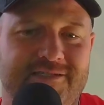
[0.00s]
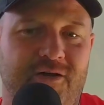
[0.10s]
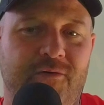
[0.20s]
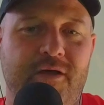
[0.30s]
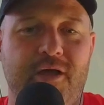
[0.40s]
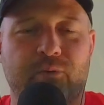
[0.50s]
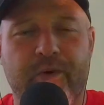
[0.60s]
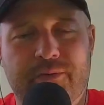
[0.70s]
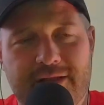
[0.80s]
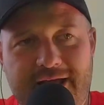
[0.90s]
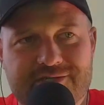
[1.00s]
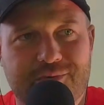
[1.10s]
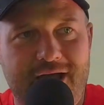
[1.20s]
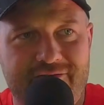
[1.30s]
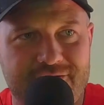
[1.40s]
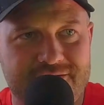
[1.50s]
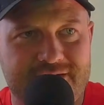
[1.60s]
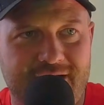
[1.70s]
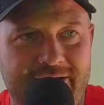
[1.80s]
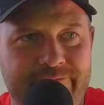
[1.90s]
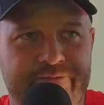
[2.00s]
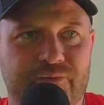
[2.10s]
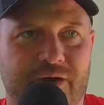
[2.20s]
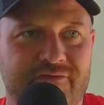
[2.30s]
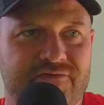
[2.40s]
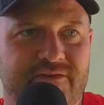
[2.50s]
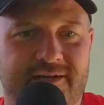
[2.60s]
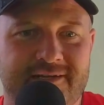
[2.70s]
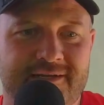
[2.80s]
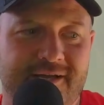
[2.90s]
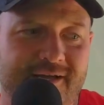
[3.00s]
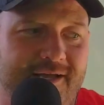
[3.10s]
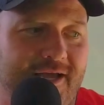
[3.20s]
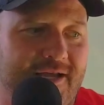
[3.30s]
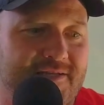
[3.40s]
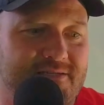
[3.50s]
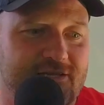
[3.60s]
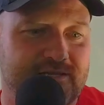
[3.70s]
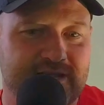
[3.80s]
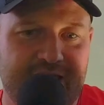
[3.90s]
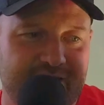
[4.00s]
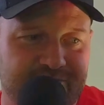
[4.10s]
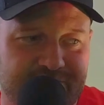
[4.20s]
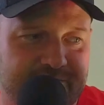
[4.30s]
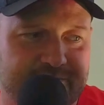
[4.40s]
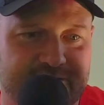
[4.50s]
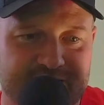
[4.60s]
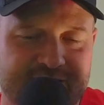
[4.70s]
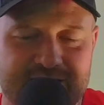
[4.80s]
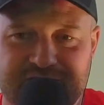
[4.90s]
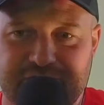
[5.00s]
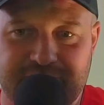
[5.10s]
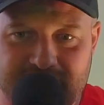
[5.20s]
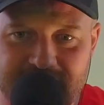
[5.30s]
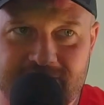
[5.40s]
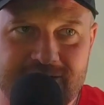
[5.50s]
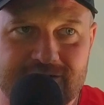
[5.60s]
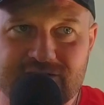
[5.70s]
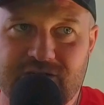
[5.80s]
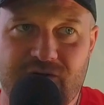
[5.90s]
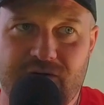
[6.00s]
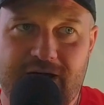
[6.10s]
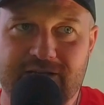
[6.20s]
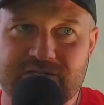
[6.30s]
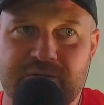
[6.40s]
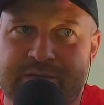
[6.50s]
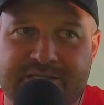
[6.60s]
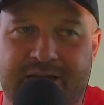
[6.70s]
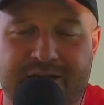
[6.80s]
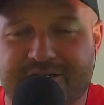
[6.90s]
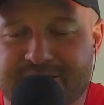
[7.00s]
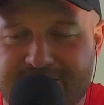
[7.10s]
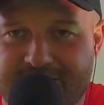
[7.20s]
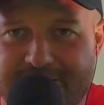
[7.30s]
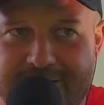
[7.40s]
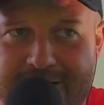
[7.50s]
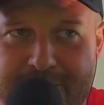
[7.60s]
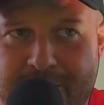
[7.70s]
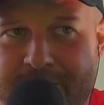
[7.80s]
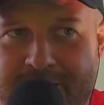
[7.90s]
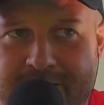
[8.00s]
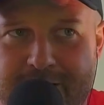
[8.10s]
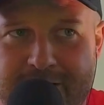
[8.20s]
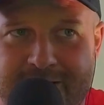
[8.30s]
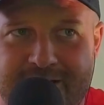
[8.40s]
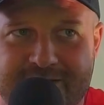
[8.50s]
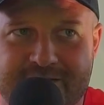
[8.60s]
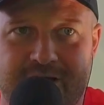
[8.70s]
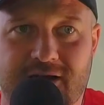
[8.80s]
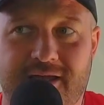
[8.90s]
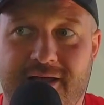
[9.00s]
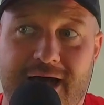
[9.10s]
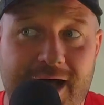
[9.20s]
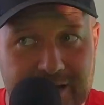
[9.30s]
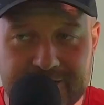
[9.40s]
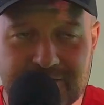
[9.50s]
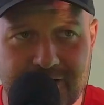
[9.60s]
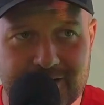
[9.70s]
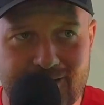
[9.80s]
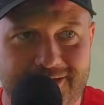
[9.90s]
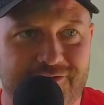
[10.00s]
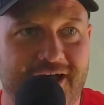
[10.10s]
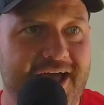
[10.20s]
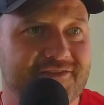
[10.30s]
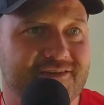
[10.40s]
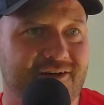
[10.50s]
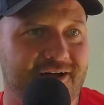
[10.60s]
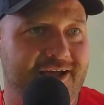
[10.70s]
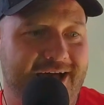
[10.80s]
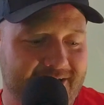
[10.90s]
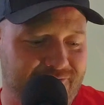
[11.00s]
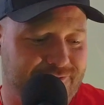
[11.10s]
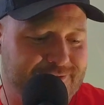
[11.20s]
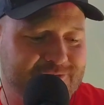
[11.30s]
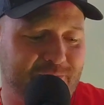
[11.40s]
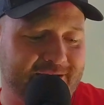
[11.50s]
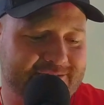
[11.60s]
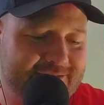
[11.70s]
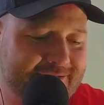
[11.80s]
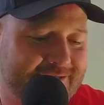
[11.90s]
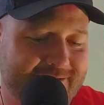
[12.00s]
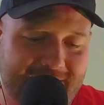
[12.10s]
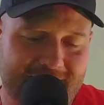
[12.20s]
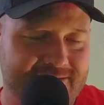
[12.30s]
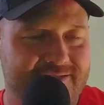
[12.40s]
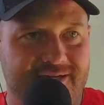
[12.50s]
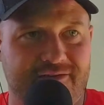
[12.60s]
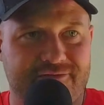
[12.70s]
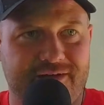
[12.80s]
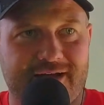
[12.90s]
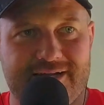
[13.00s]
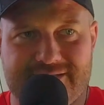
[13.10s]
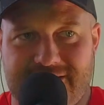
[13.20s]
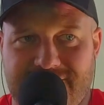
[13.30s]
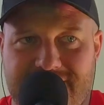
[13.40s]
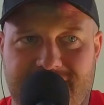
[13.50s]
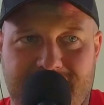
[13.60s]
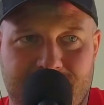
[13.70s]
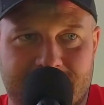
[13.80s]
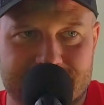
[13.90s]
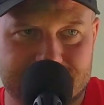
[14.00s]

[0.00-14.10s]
So we're relaxed, we're having a good time, we're having fun. Dave does this for a living, so I assume he's not going to just sit there like a bump on a log and yeah. let us talk. I can talk. If I have to talk, I can fill the space. I got stuff. I got stuff yeah. to talk about.